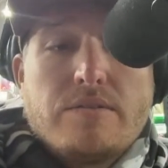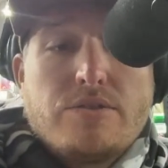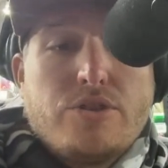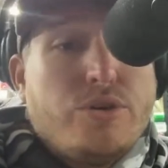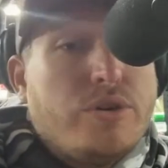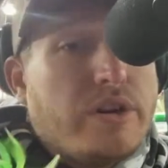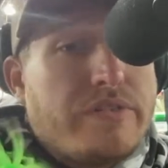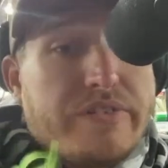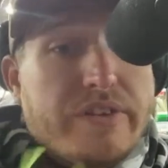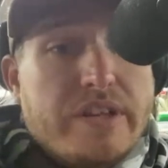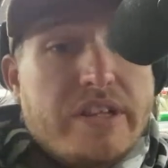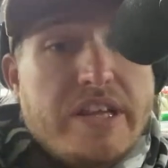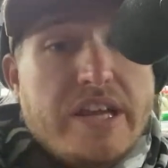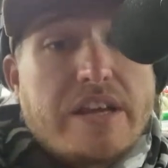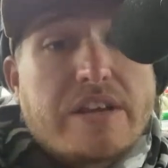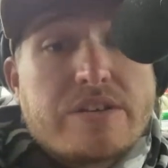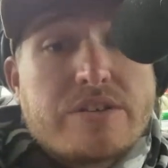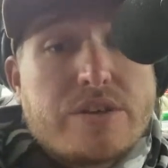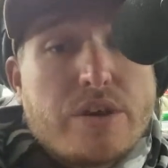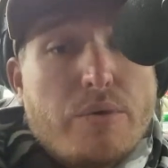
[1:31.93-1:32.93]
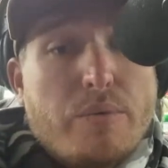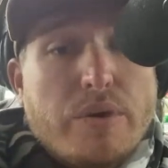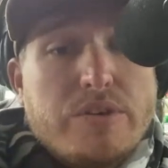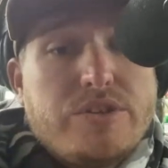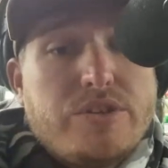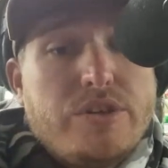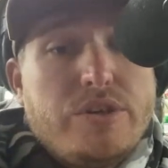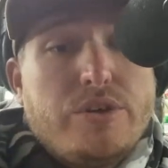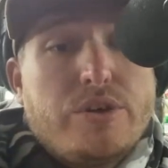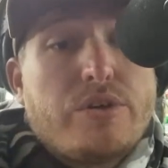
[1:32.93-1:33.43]
Two different things. So
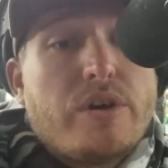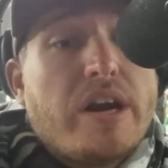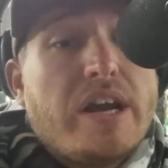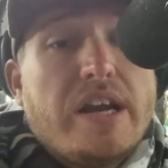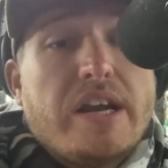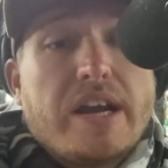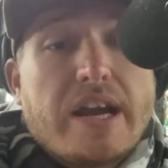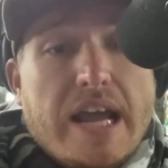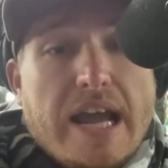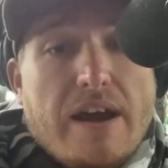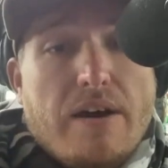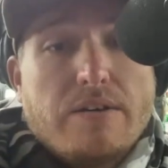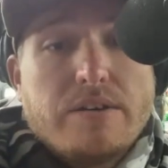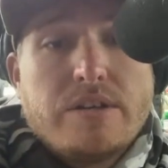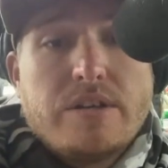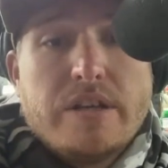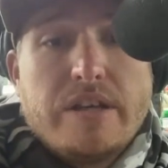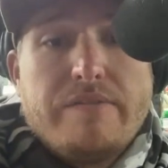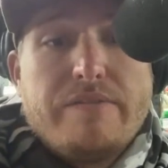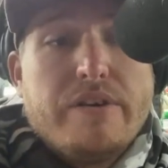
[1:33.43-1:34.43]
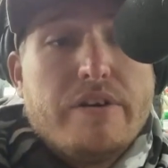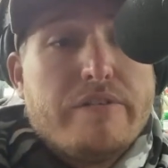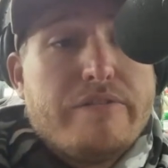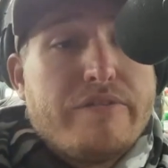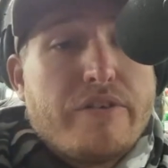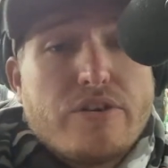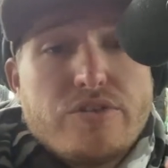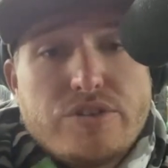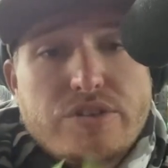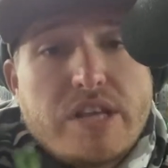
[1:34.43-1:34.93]
once you create an account, if you're a
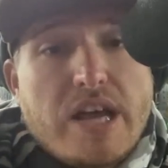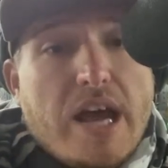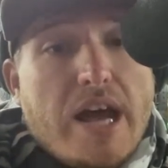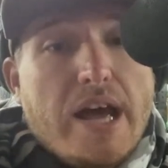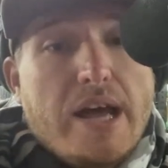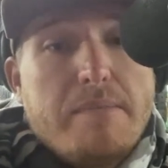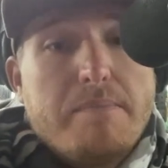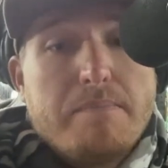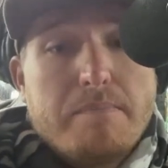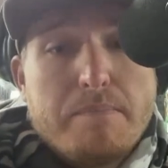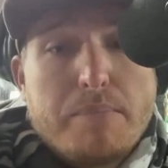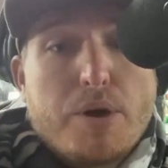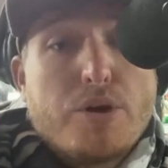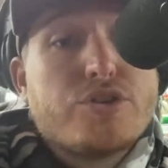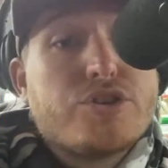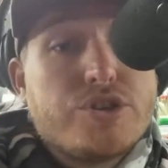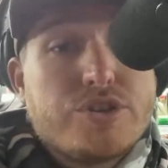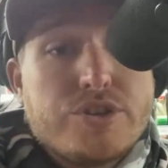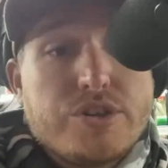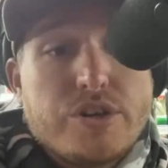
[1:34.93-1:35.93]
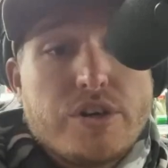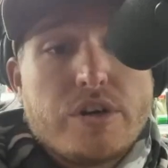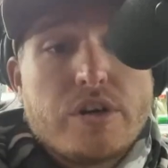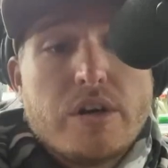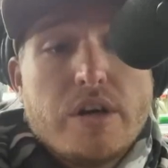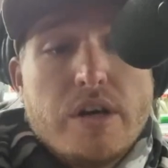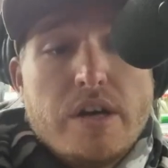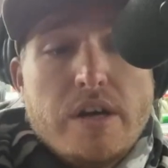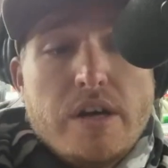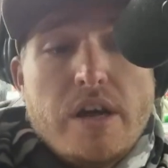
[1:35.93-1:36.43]
first-time purchaser,
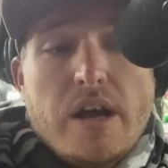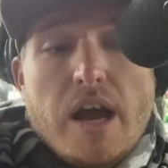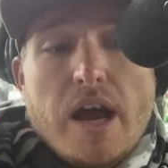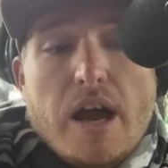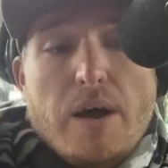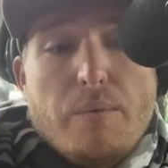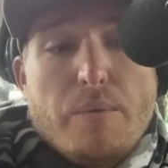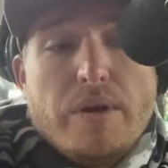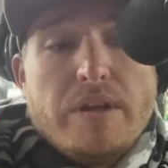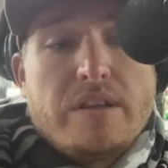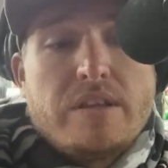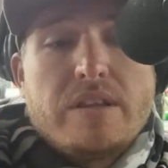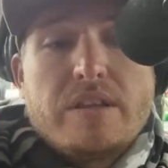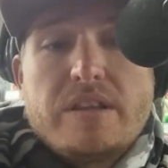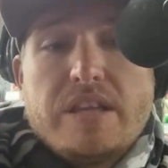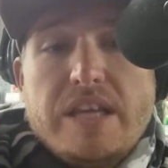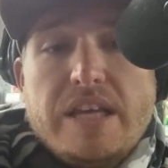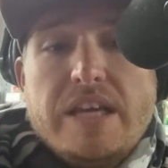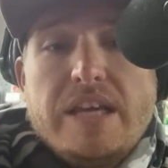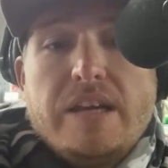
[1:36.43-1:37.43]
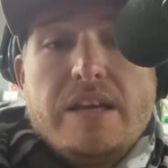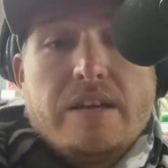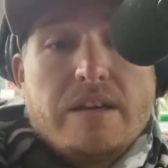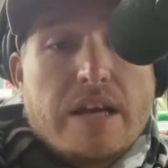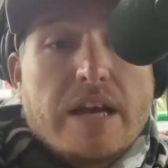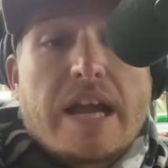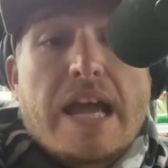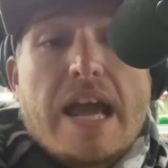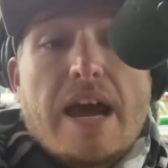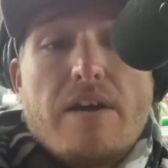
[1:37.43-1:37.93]
with the
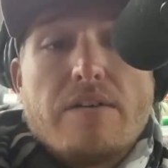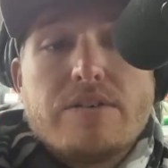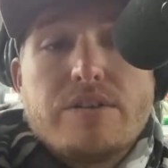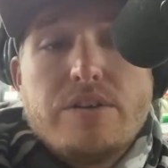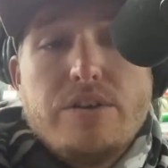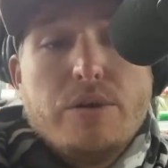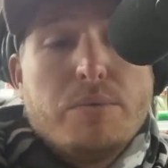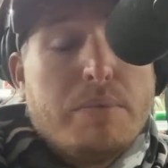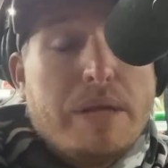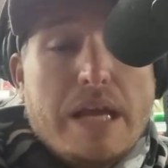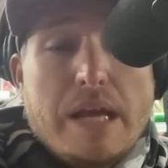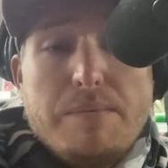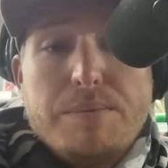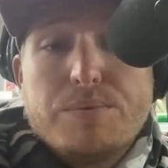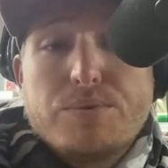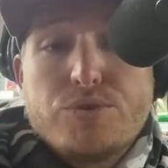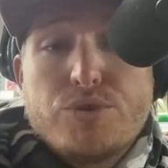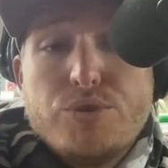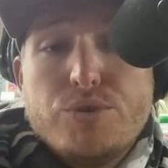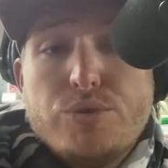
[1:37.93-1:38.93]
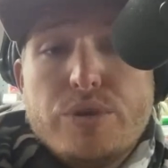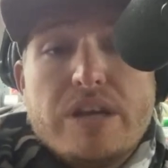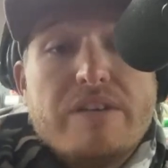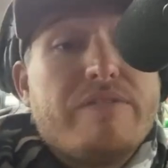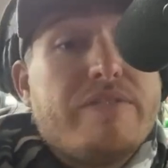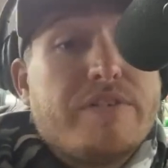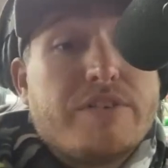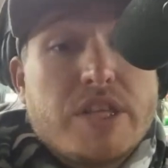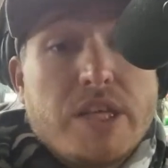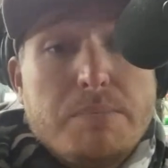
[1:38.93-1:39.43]
account, you'll be able to get
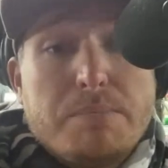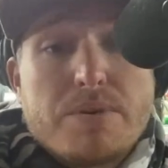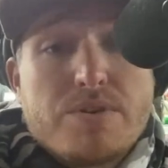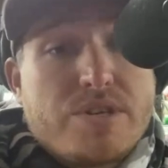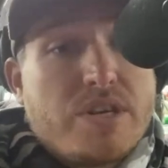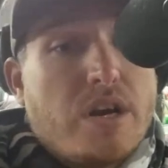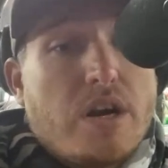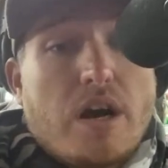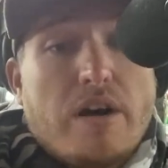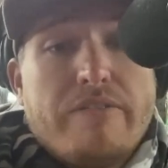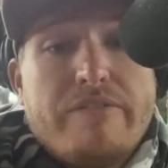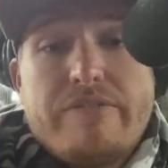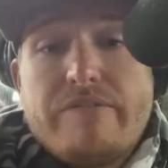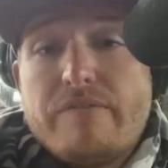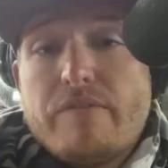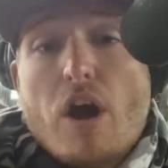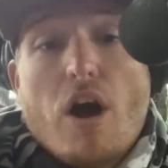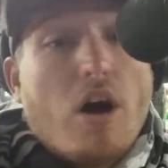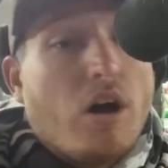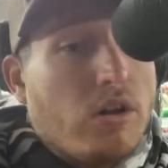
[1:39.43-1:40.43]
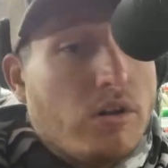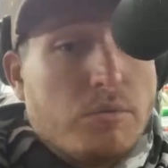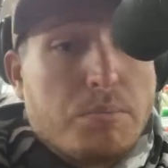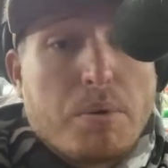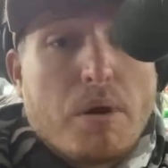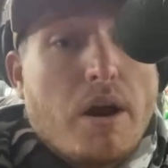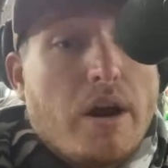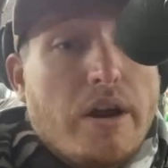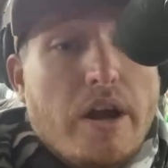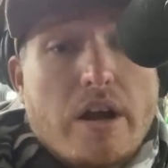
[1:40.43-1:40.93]
15% off all
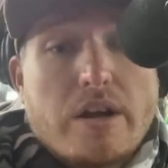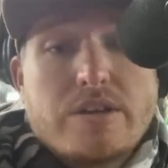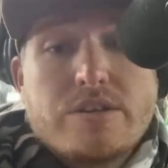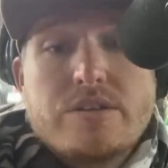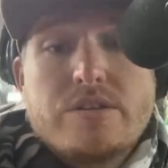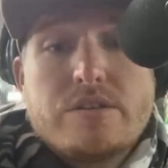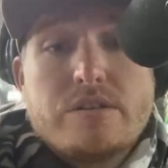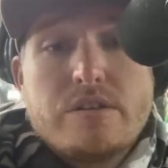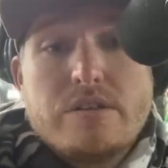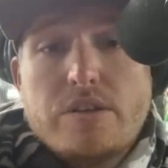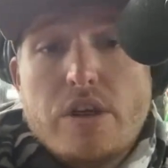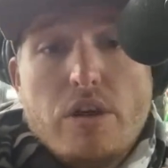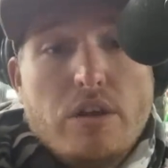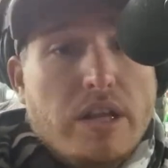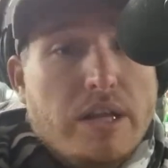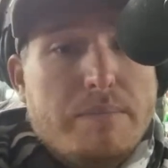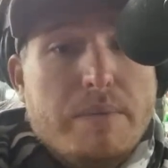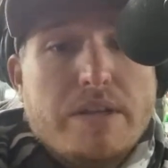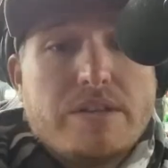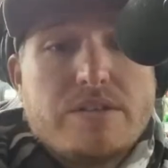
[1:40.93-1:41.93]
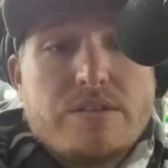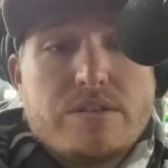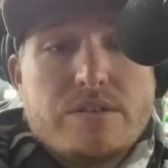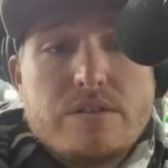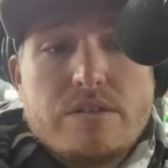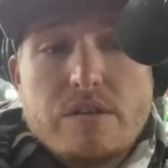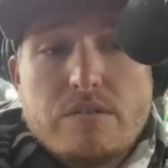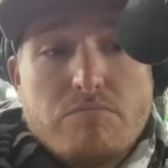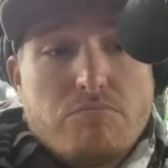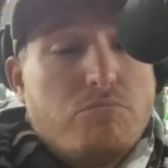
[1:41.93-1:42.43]
products, no
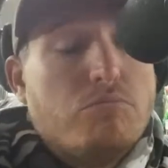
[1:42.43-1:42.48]
limits,